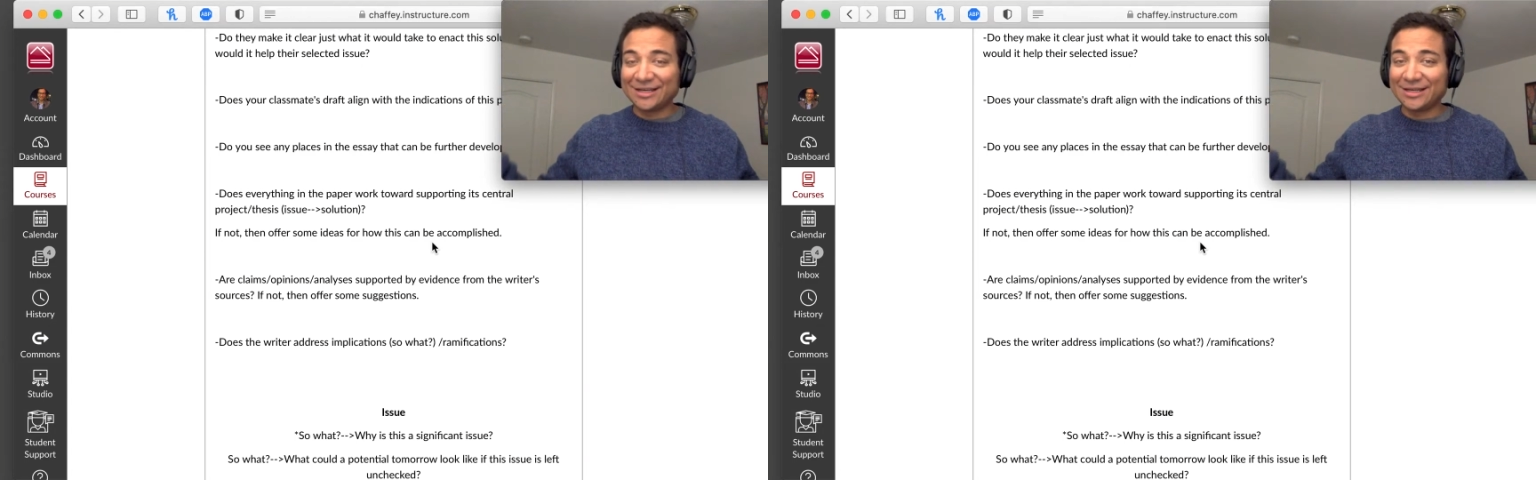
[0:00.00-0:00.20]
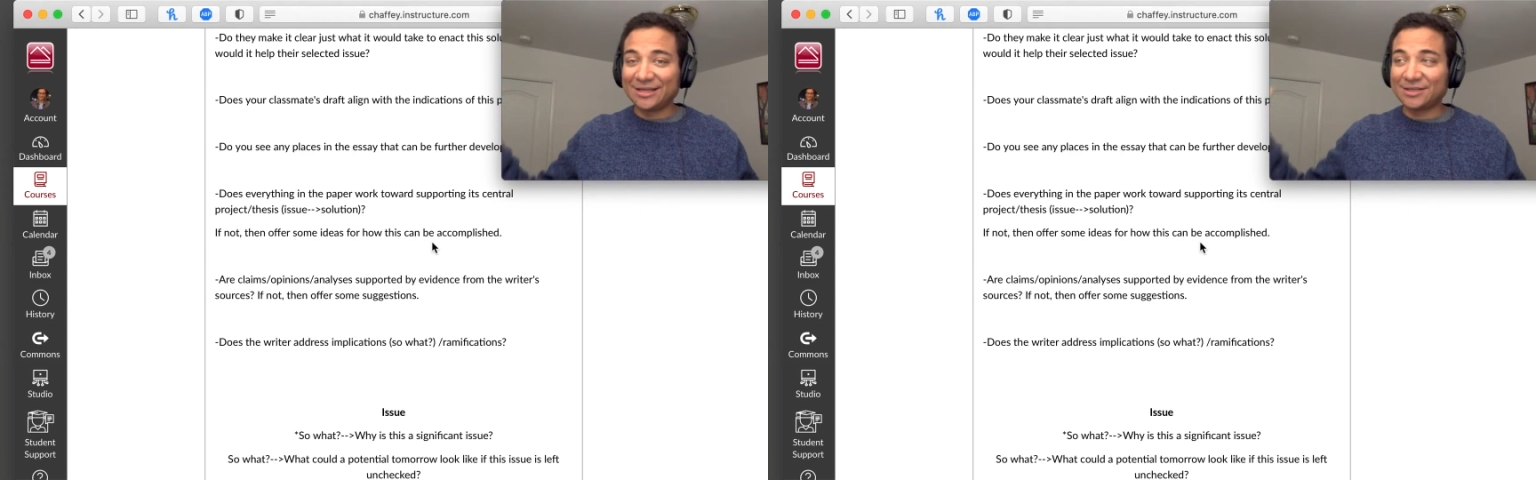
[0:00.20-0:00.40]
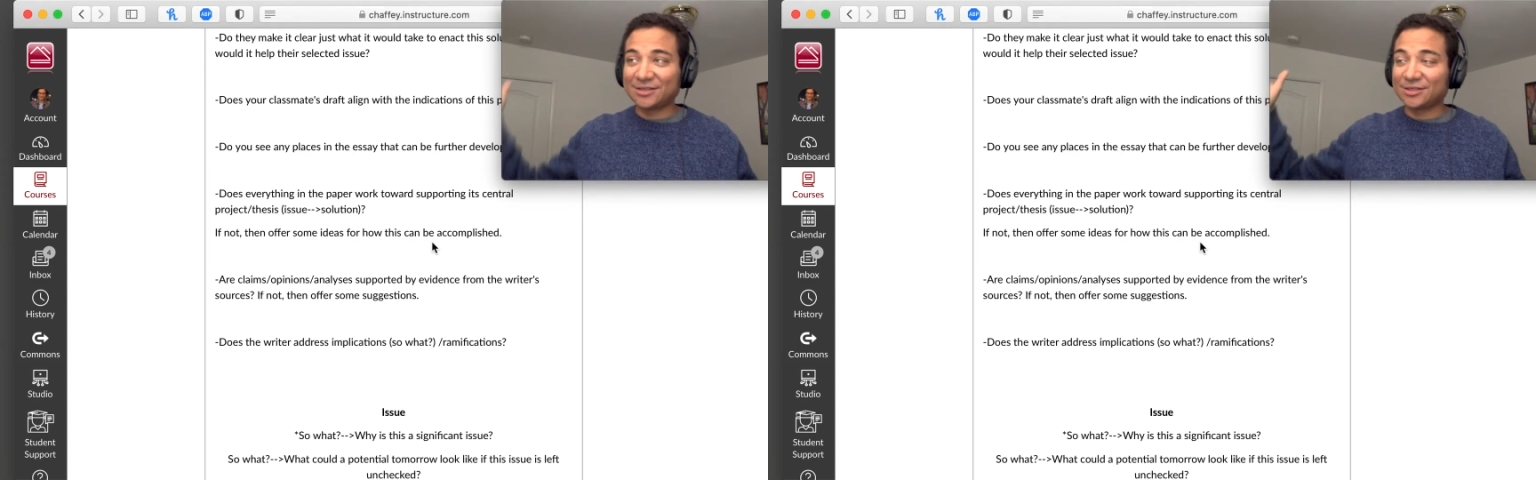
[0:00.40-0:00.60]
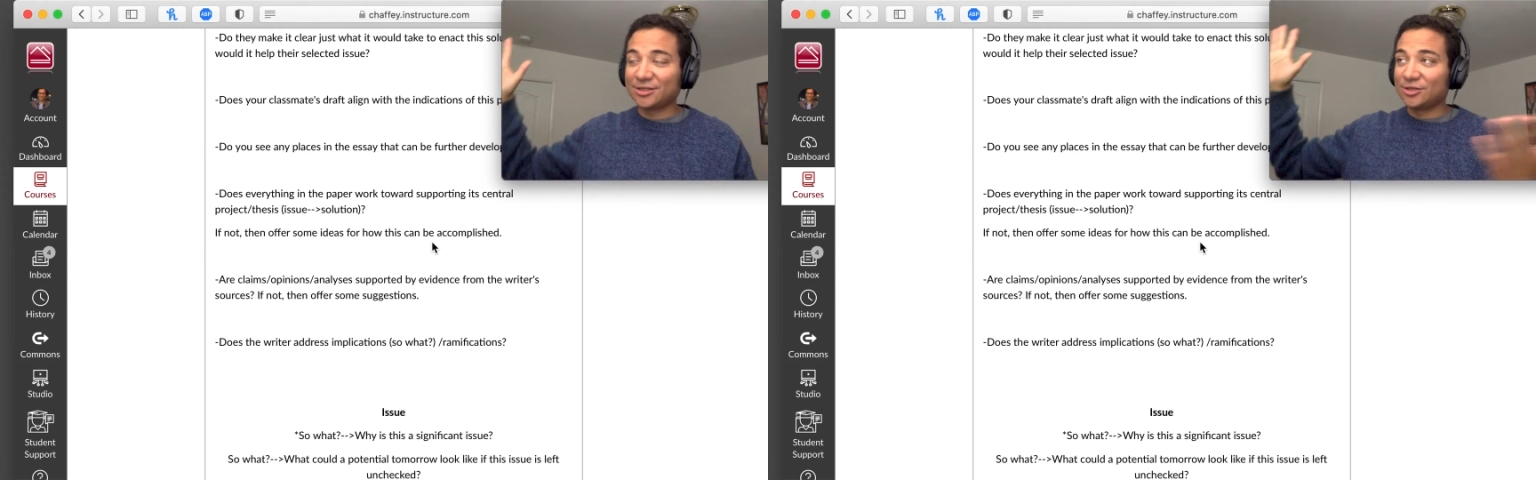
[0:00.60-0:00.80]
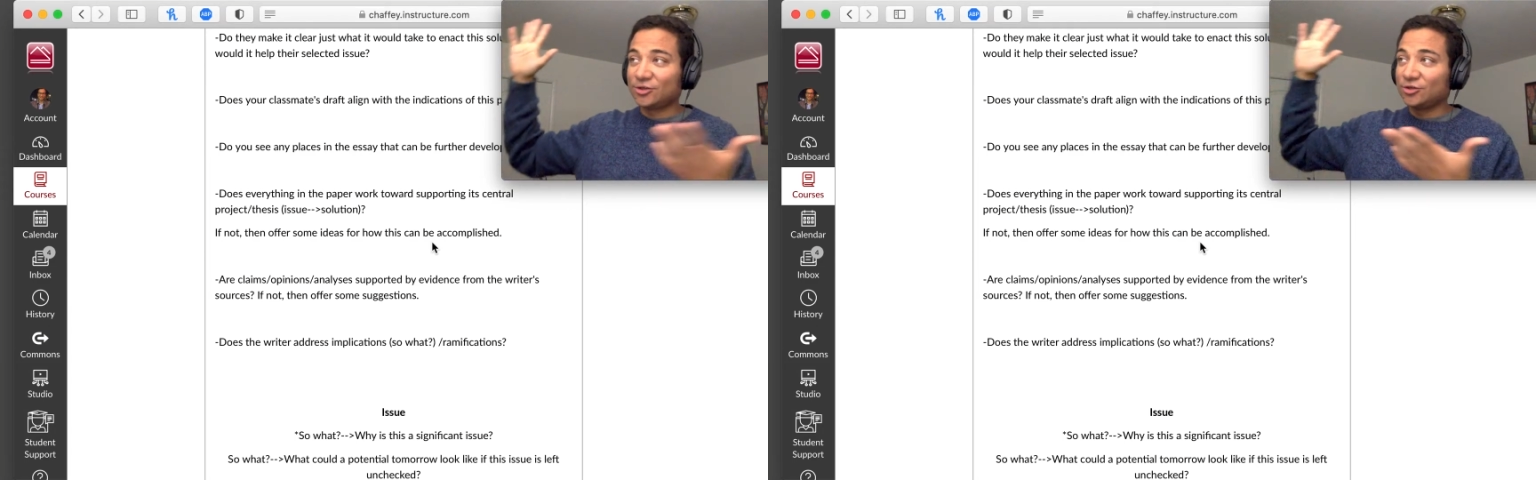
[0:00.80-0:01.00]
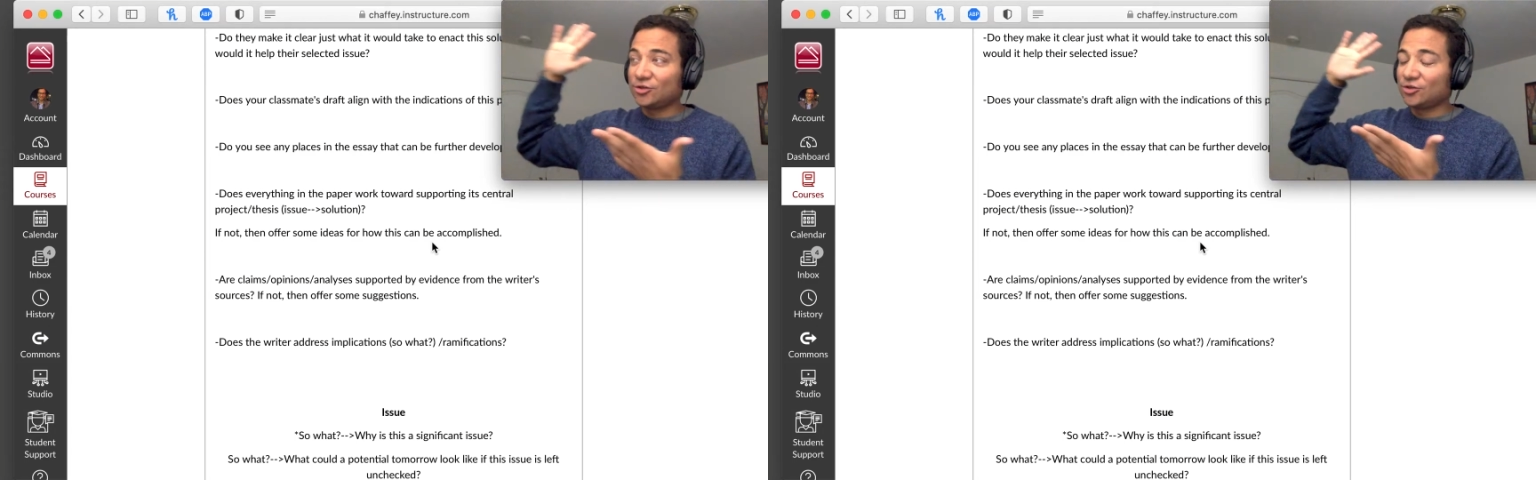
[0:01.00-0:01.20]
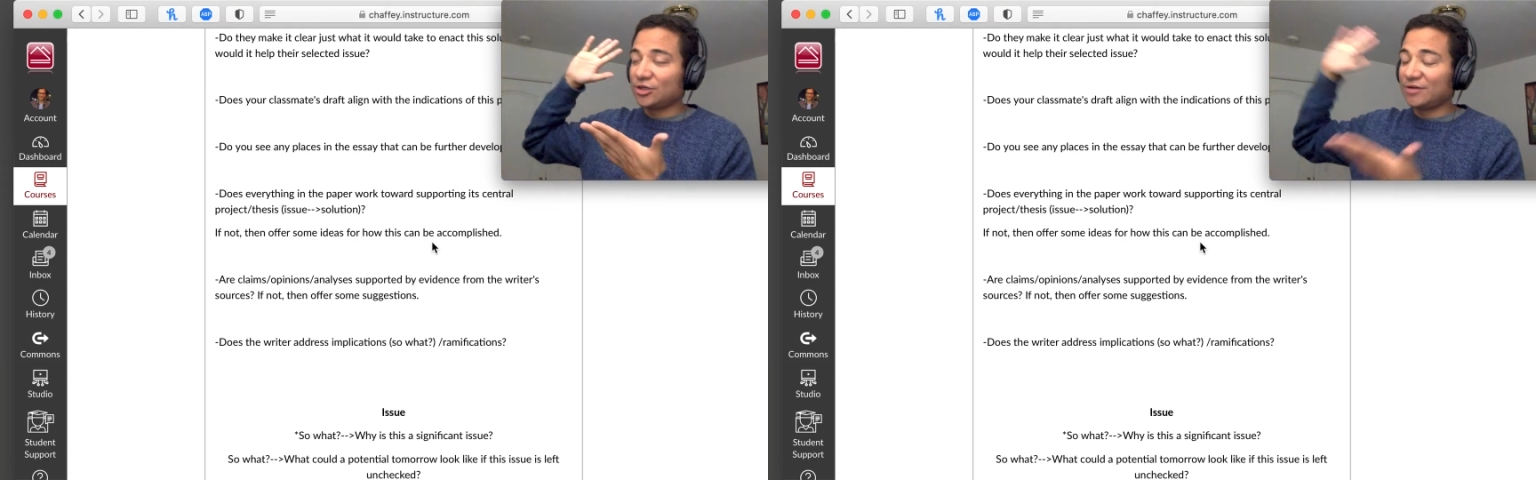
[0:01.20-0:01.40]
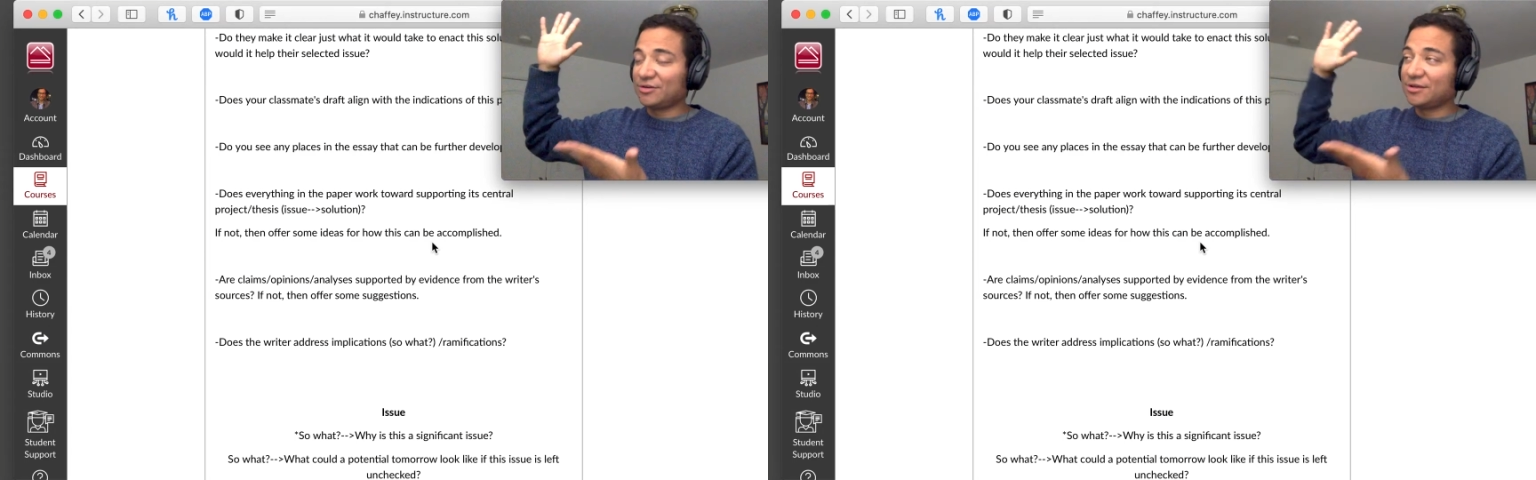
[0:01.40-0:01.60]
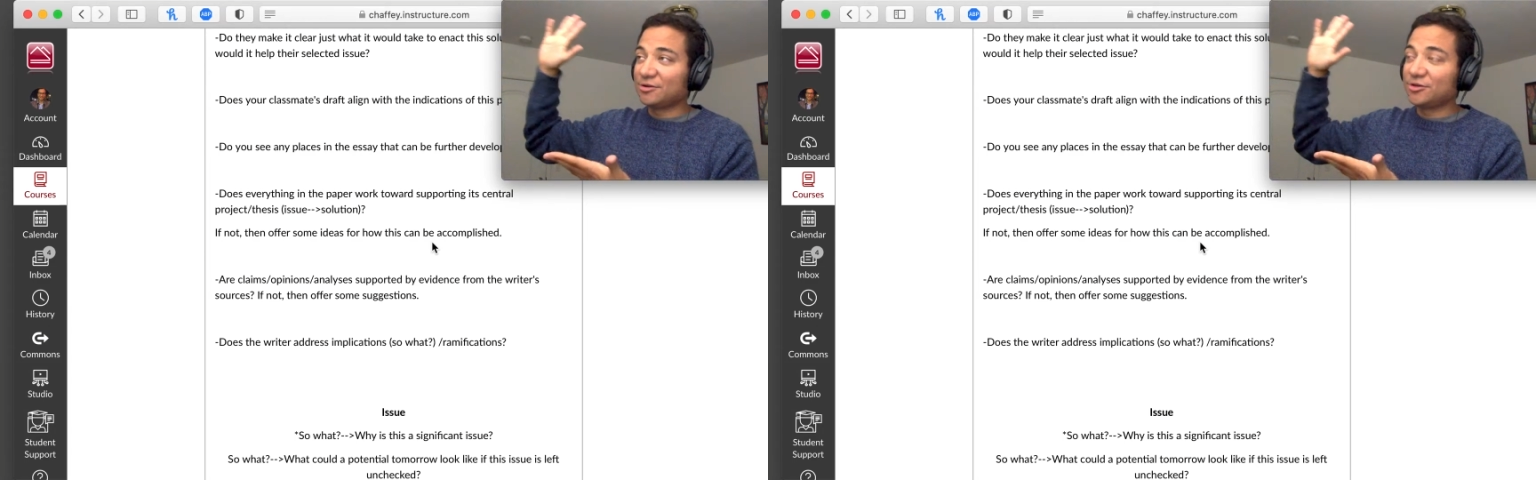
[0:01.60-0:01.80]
is everything you're